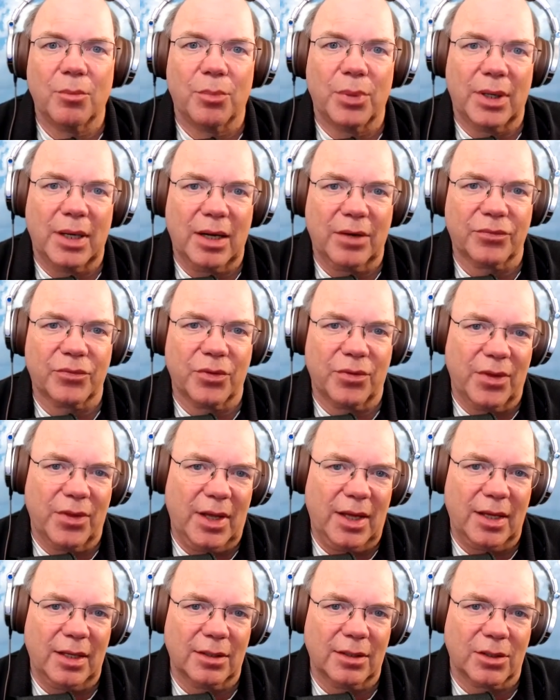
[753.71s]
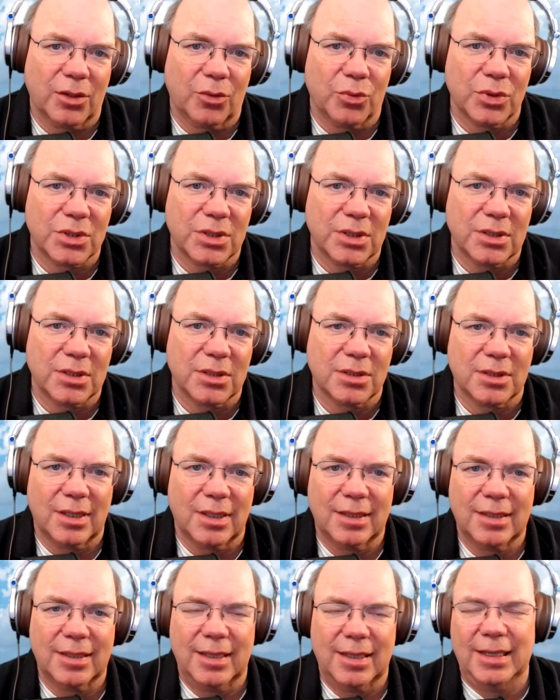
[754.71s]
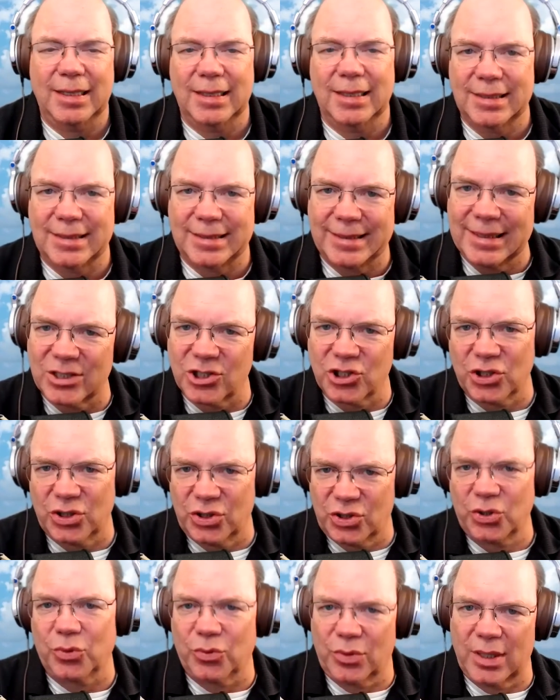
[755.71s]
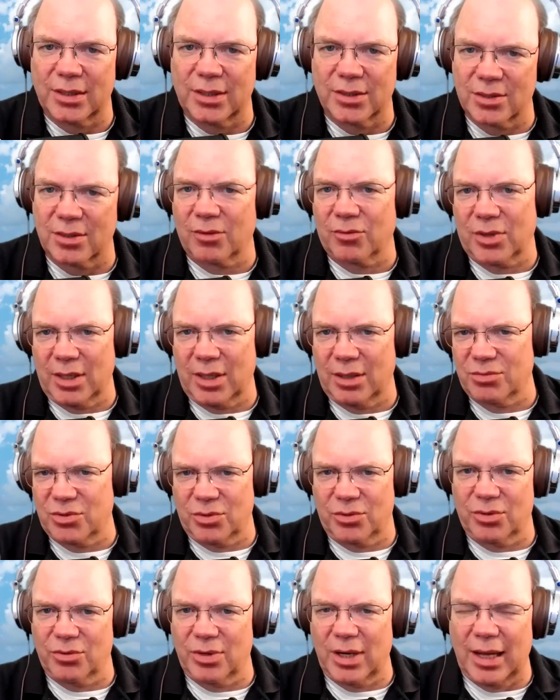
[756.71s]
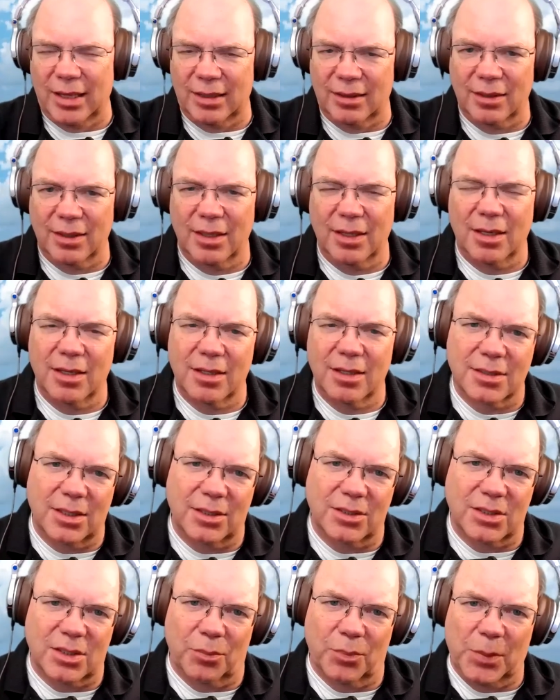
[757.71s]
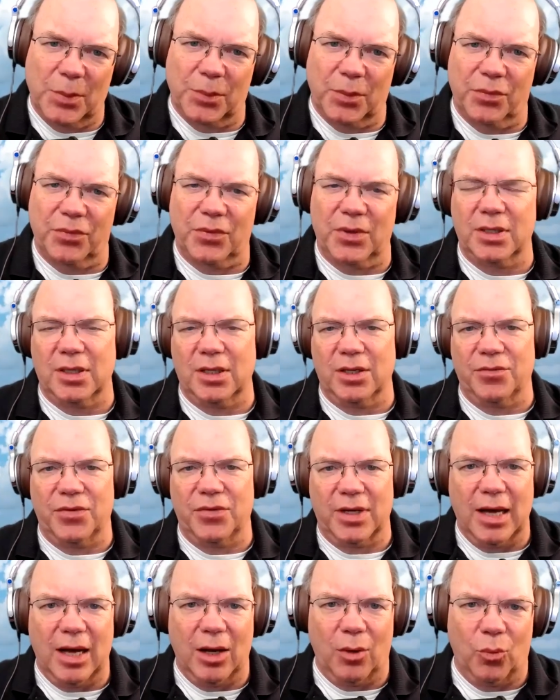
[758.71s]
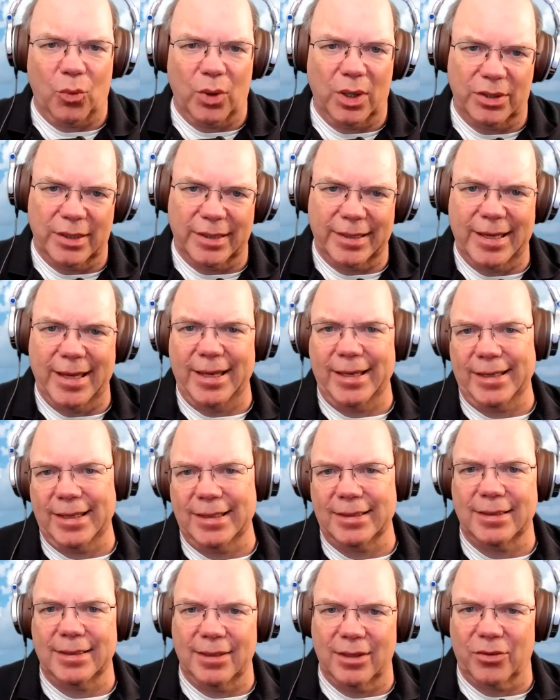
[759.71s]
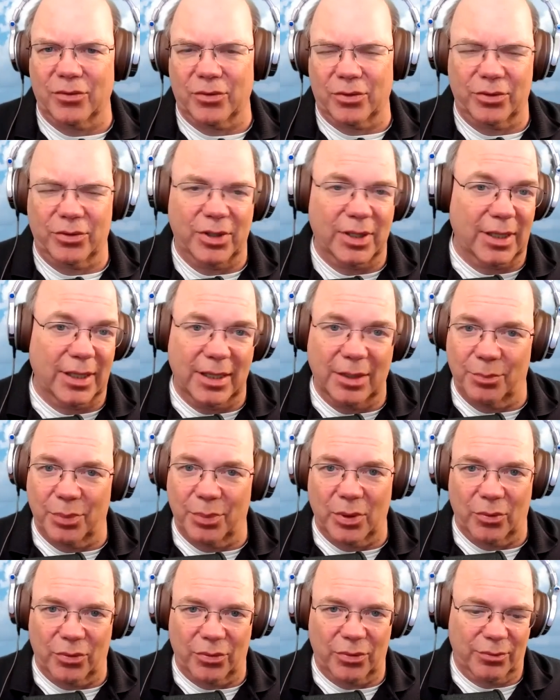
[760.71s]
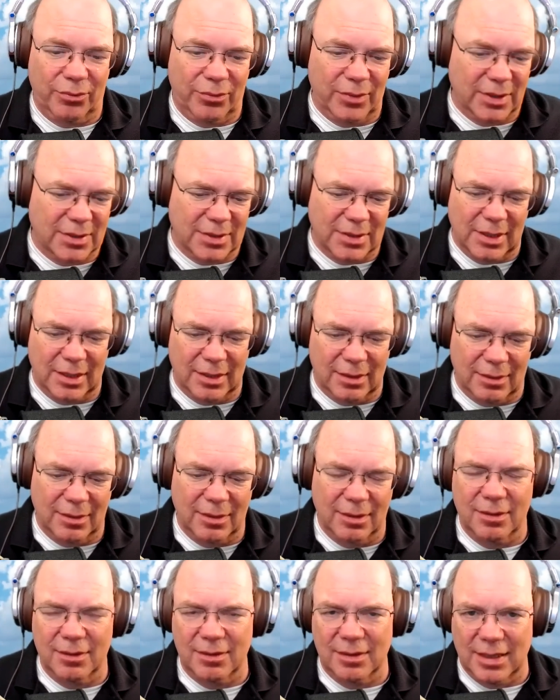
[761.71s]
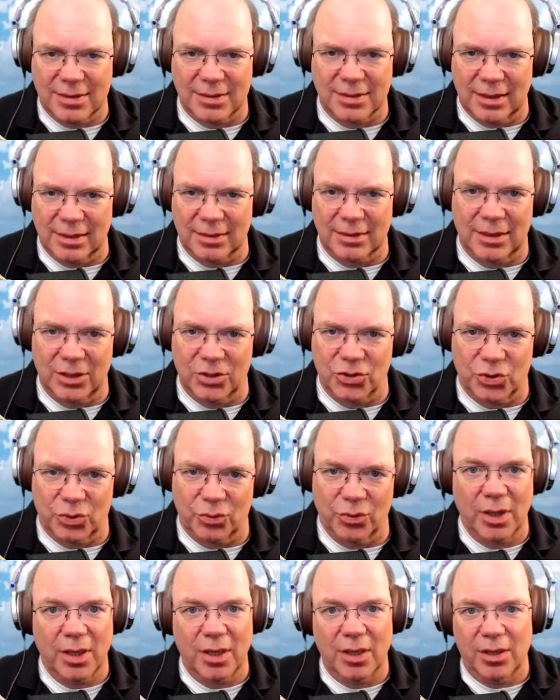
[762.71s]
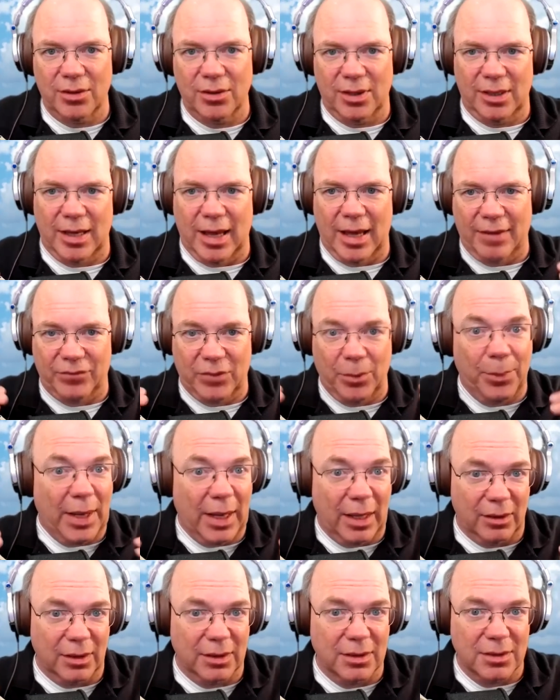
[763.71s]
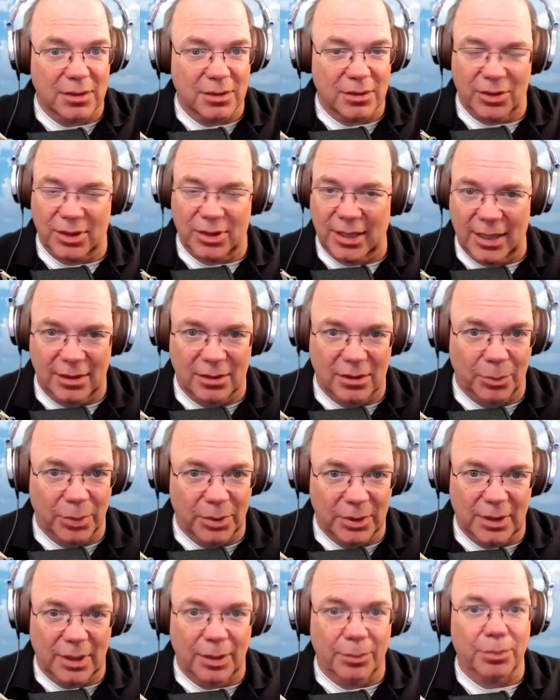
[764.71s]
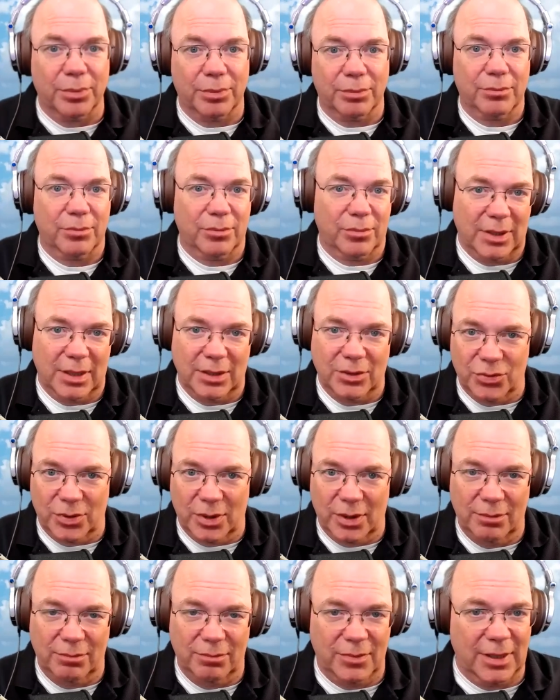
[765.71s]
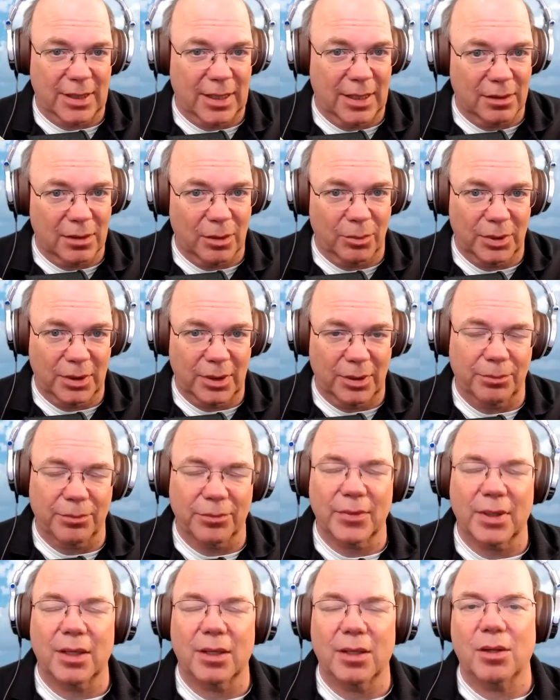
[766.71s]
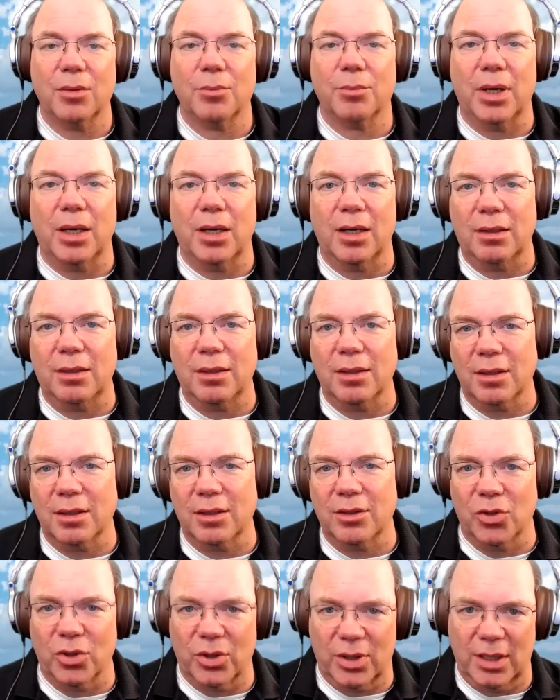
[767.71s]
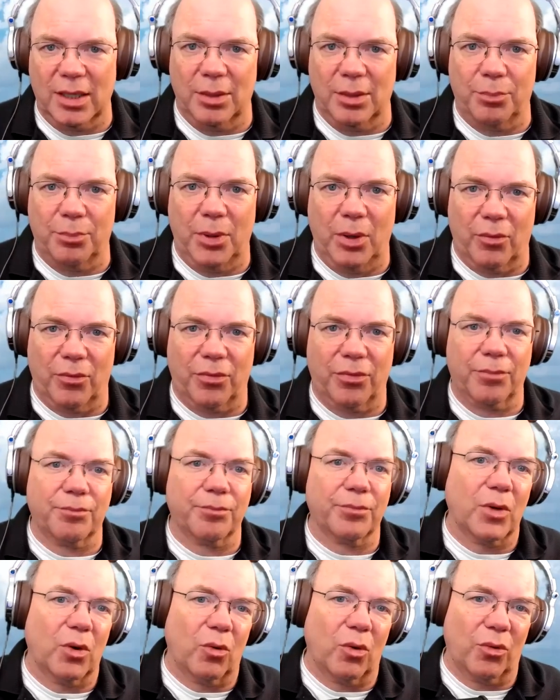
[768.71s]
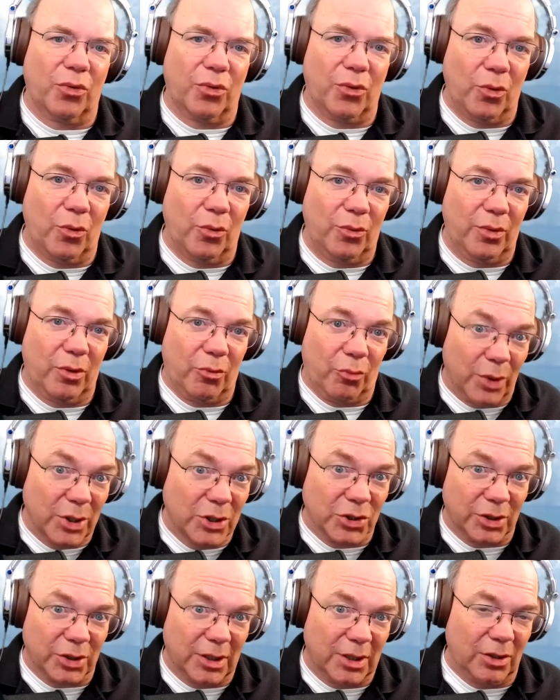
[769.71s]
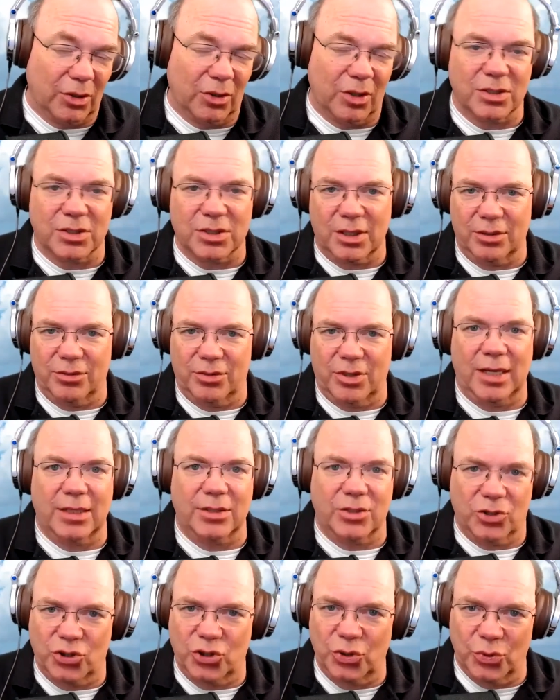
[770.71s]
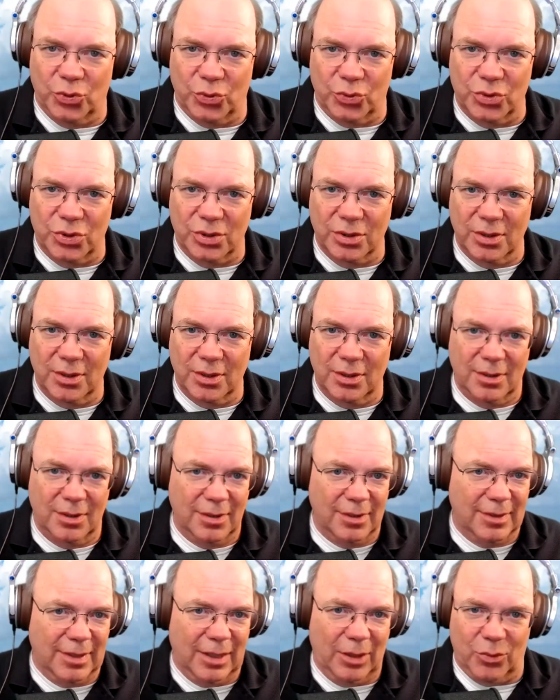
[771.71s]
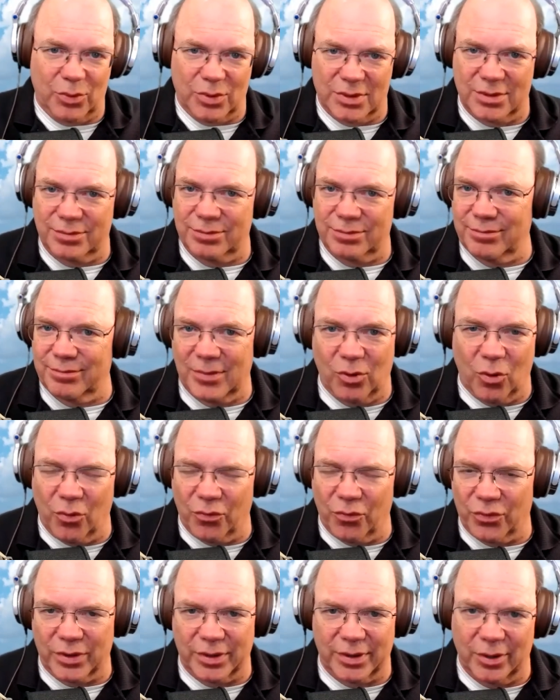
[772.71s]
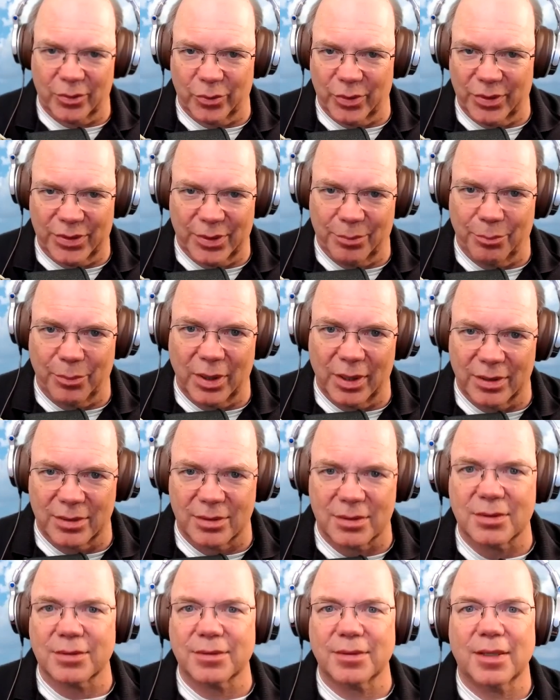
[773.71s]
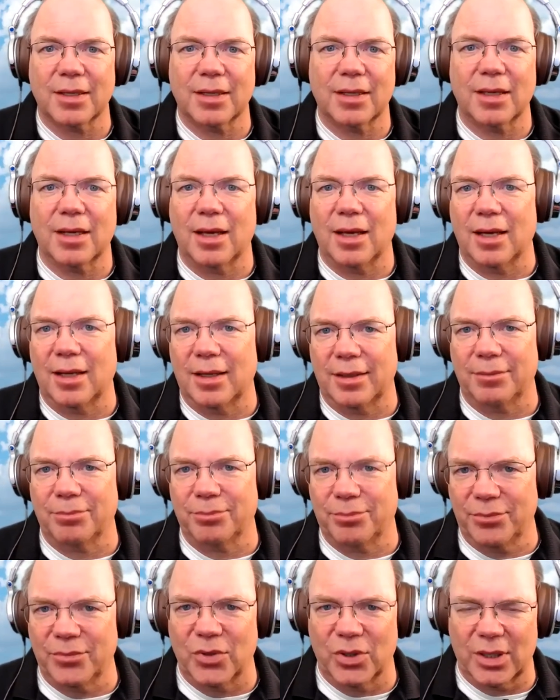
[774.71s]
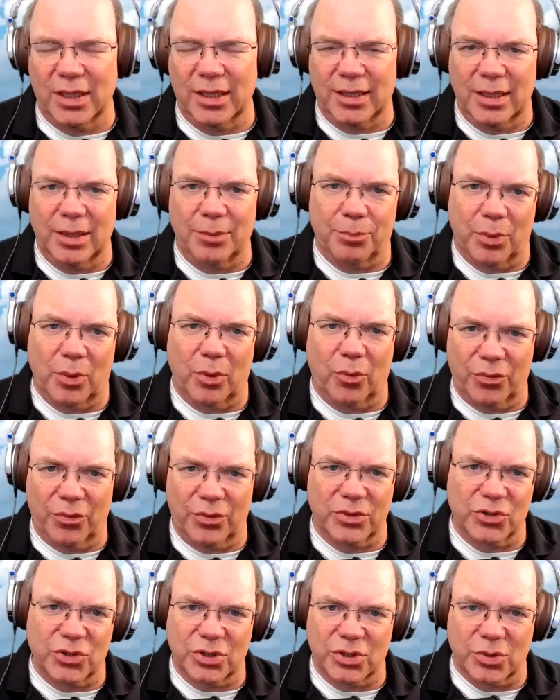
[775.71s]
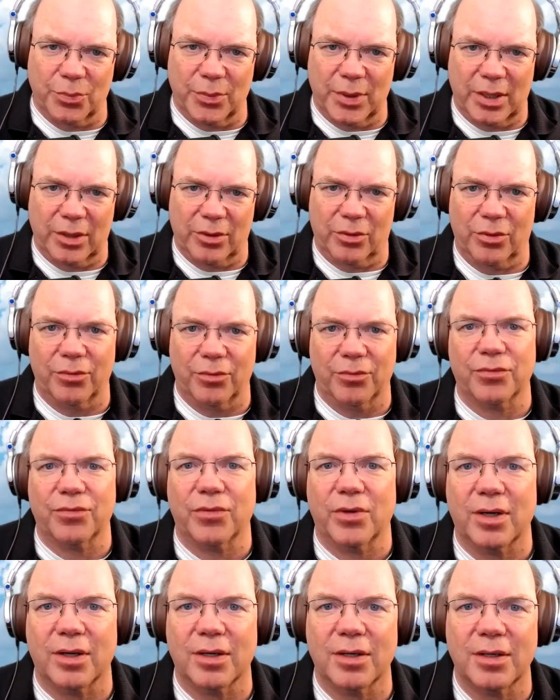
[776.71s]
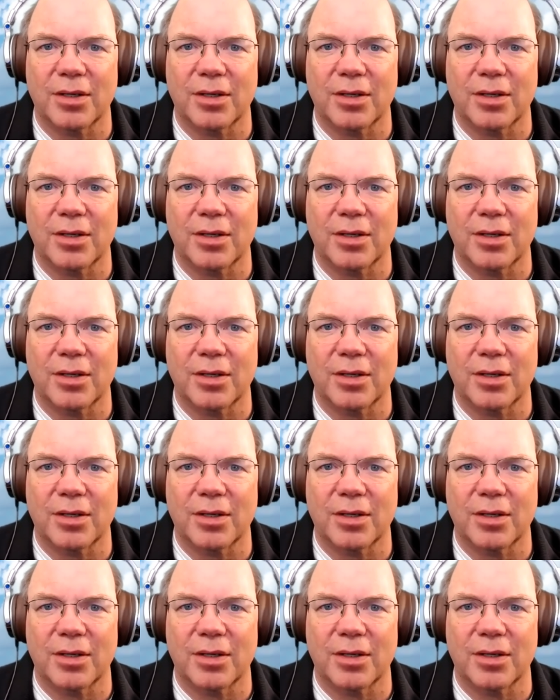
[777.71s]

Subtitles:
But after that, there was this, in addition to this, okay, so they're not, see, some people think that if you got one, you can't get the other. You can get both. That's not the issue. You have to balance. You can't double dip. That's right. You can't double dip. But you can get both. Although originally the law said you had to choose, that was over and done within months, and you can get both. It's just a matter of